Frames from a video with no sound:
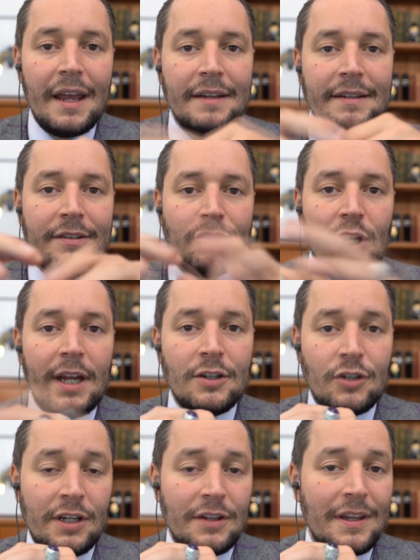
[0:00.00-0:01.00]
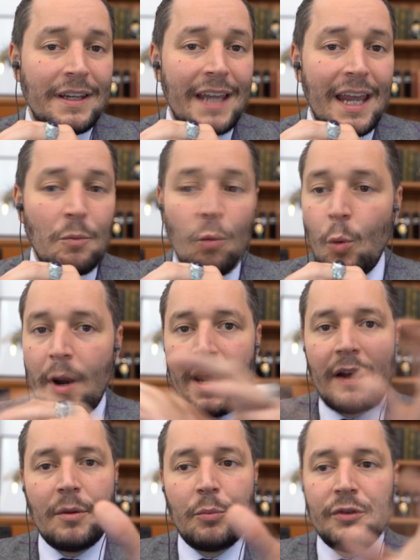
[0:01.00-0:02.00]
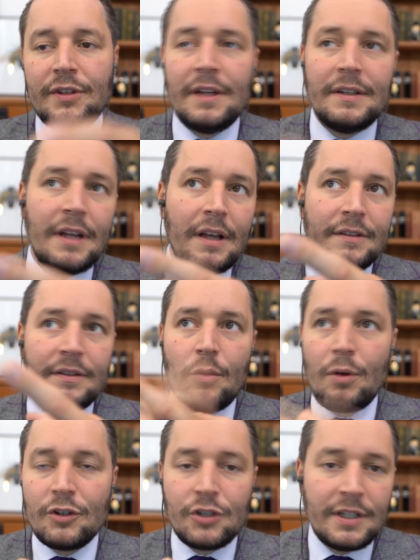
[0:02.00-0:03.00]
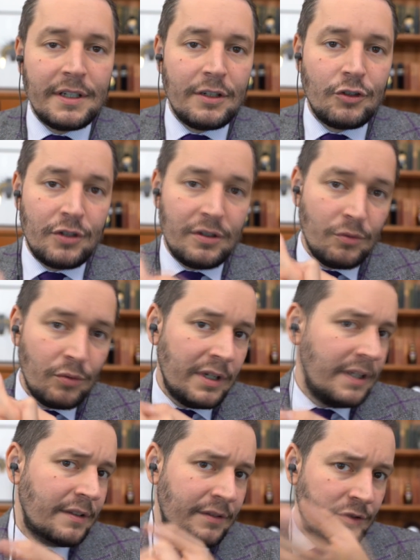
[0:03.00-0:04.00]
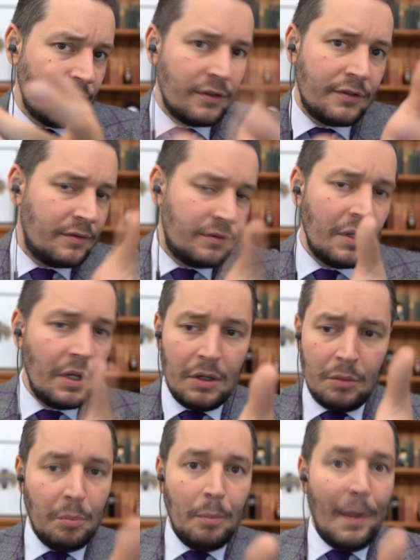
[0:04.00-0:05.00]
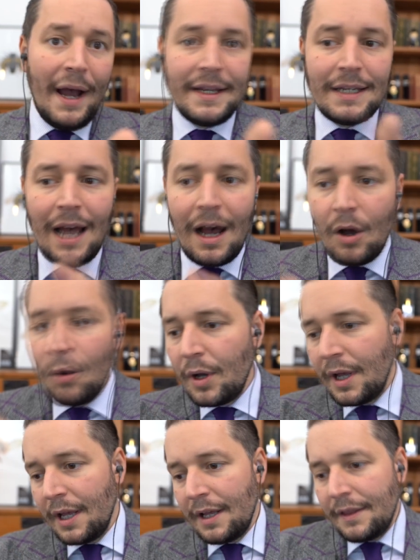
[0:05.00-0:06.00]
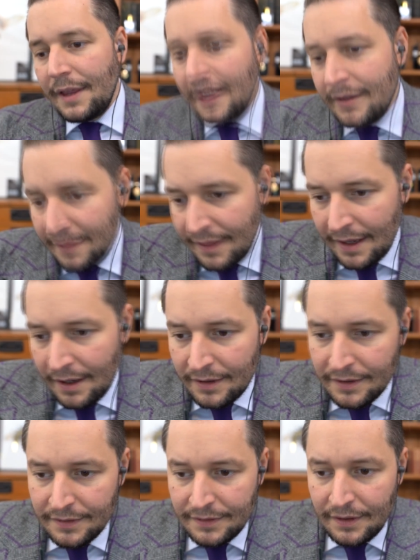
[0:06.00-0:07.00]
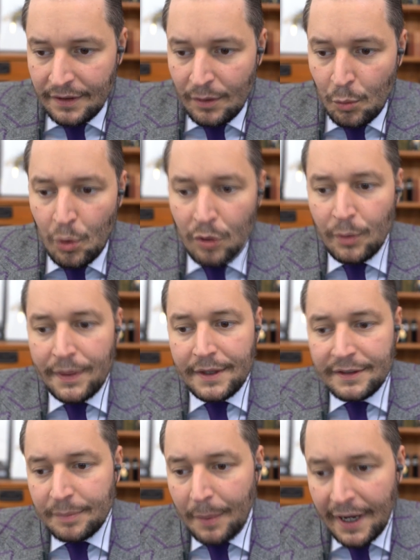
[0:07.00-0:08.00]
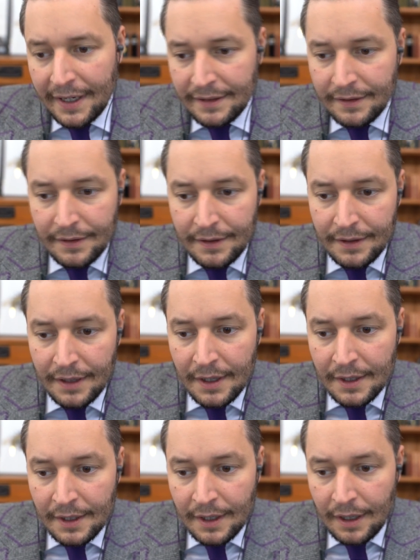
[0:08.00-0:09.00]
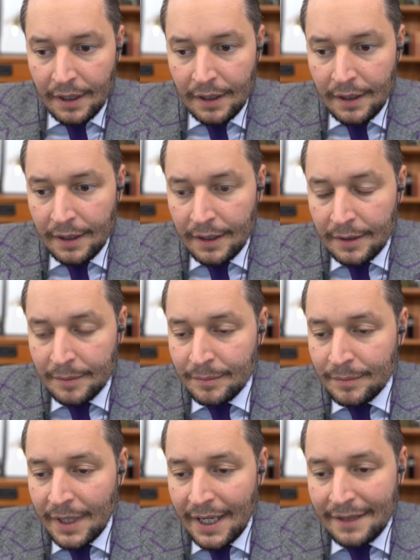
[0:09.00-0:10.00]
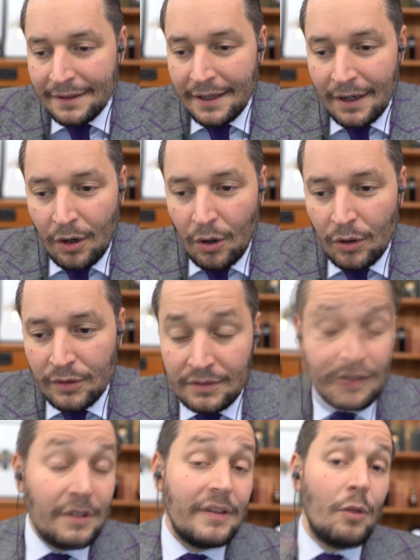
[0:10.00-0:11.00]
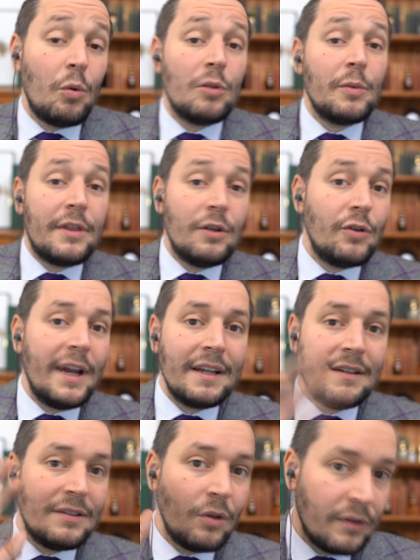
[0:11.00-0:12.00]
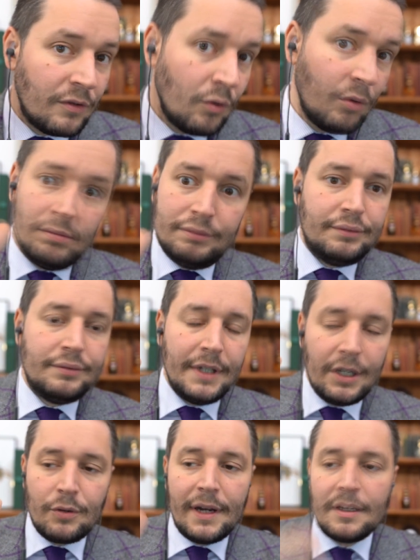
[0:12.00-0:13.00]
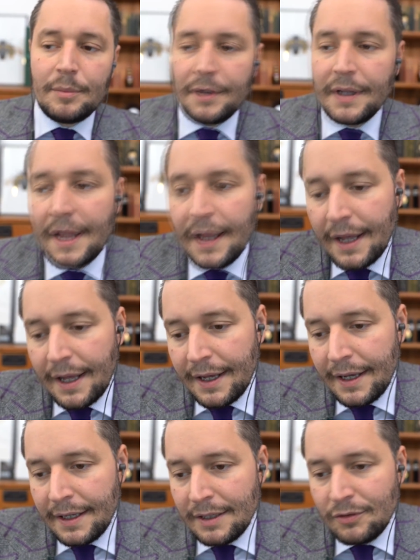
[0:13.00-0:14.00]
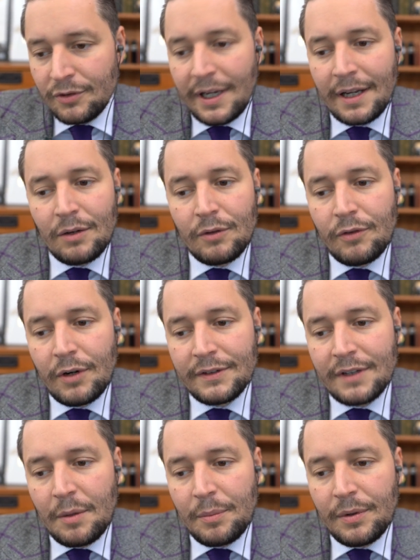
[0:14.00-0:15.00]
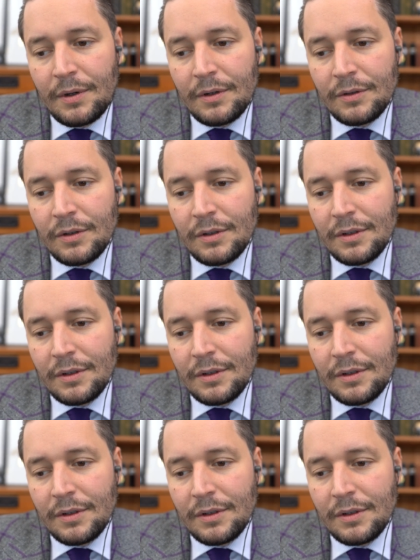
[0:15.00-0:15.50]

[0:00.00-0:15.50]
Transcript: and he's changing the game 100%. He has the Russian edition released just by now. Then there is the one with the spider, and there are all, the one with the dragon is also incredible. And if you take a look, for example,